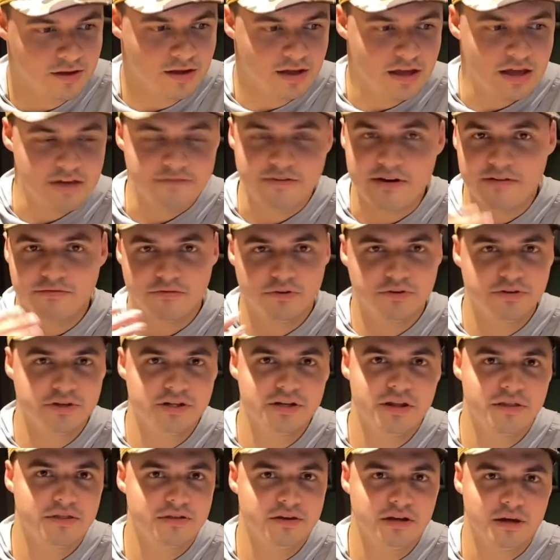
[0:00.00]
If I've learned
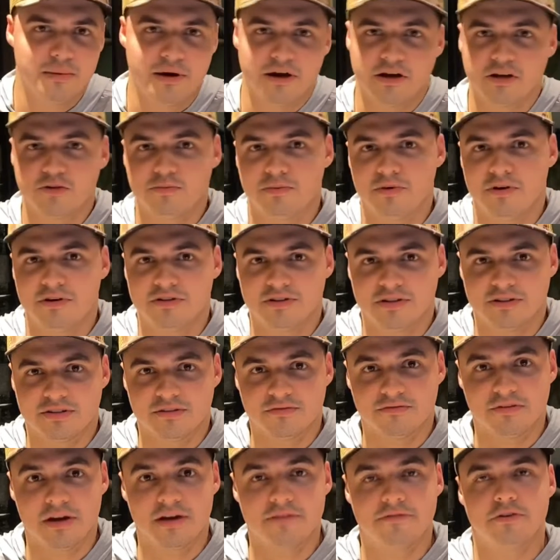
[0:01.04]
anything in my experience as a
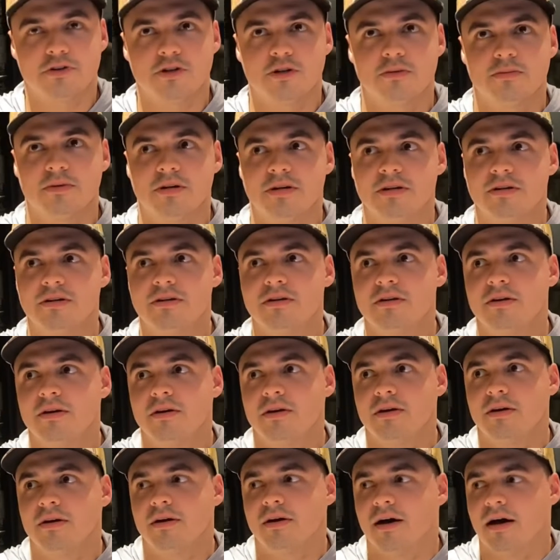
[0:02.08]
fly fisherman,
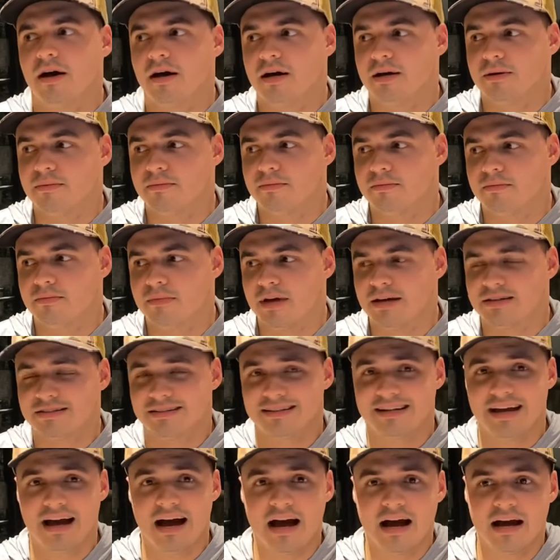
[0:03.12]
as a
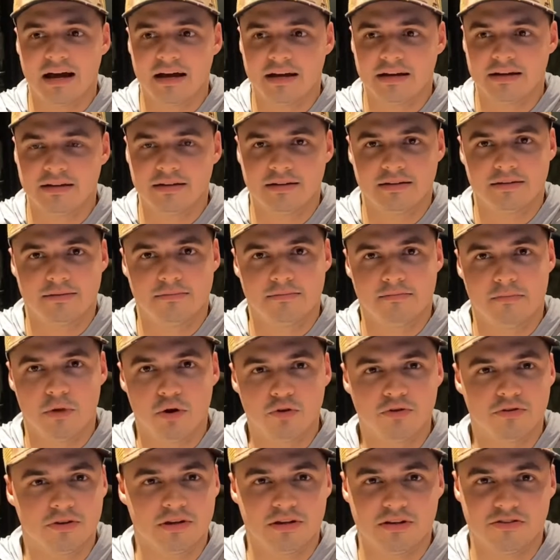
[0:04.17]
guide,
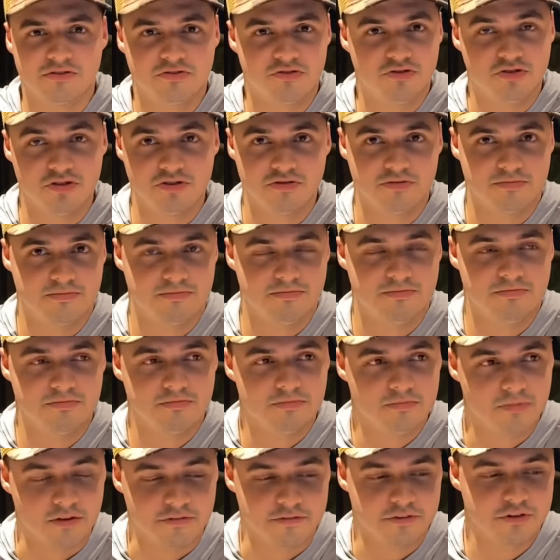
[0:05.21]
mostly as just
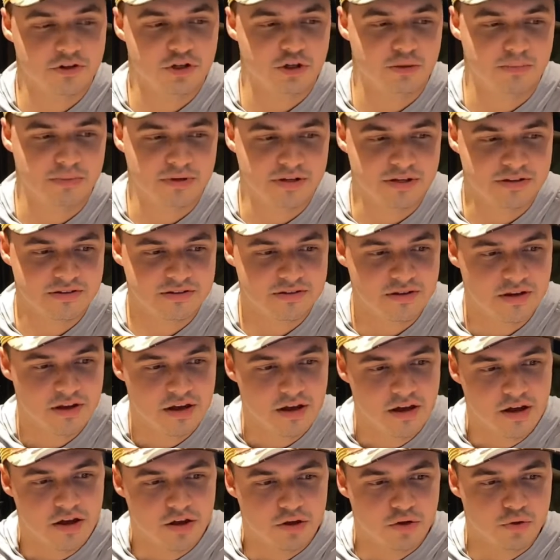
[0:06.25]
a fisherman, is
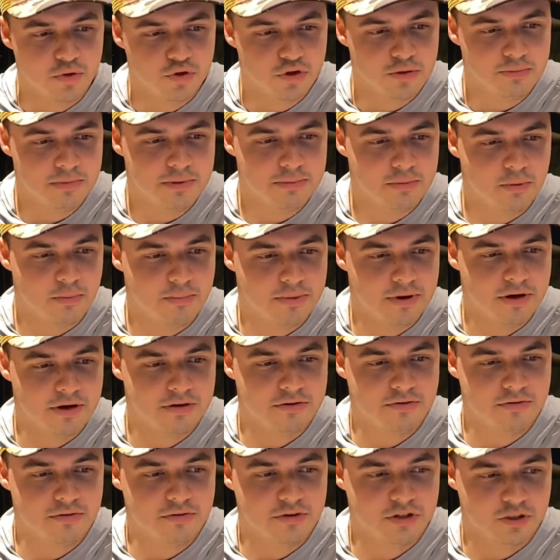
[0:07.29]
you should be prepared
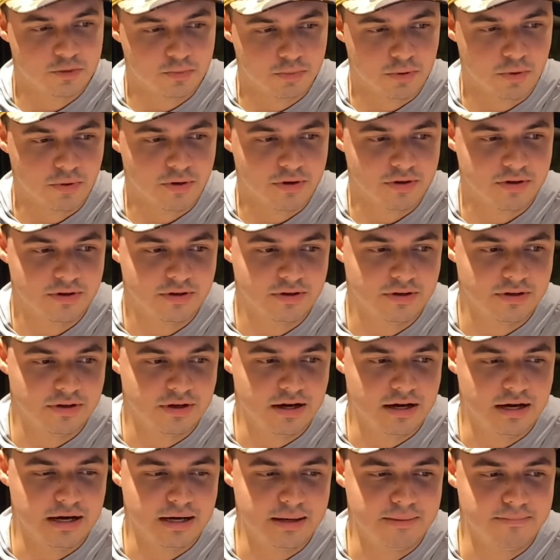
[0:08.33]
to explore.
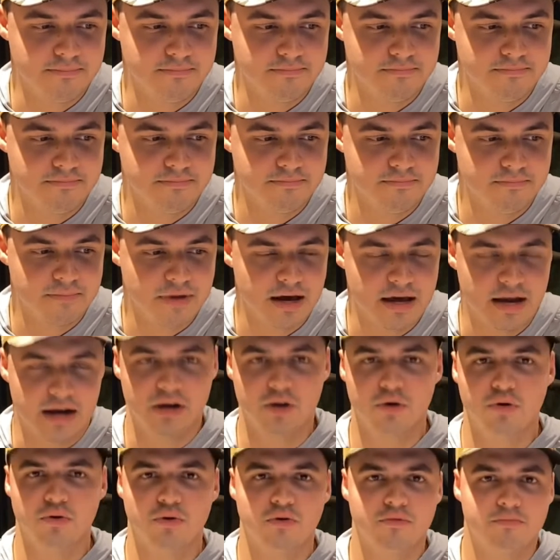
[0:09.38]
And I
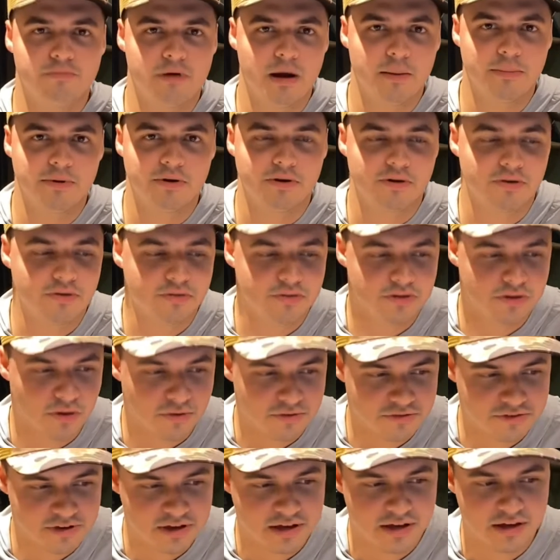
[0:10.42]
know you've probably heard the old
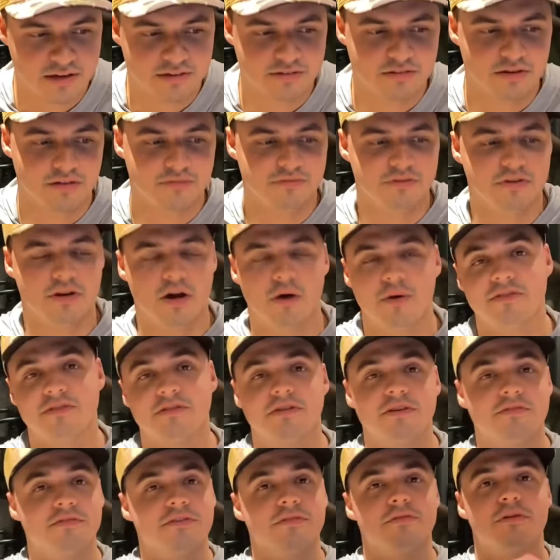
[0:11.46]
sayings of, it's a
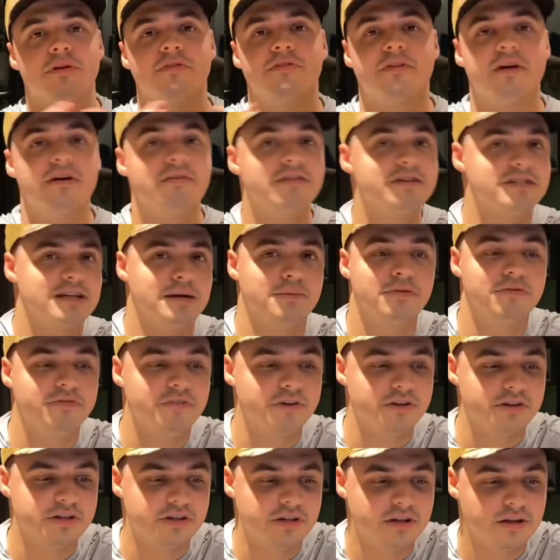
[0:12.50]
different river every time you
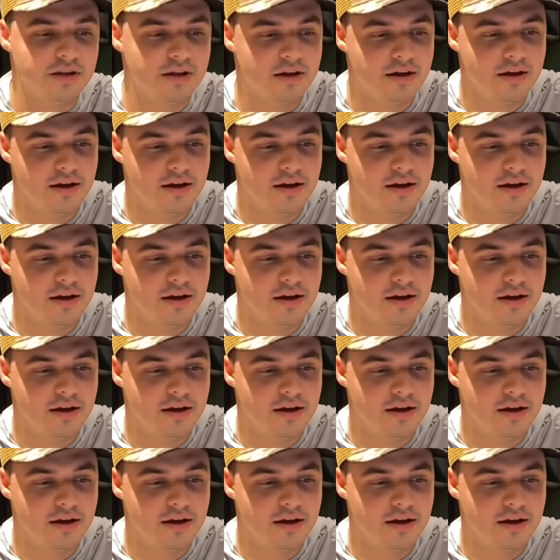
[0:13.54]
fish it,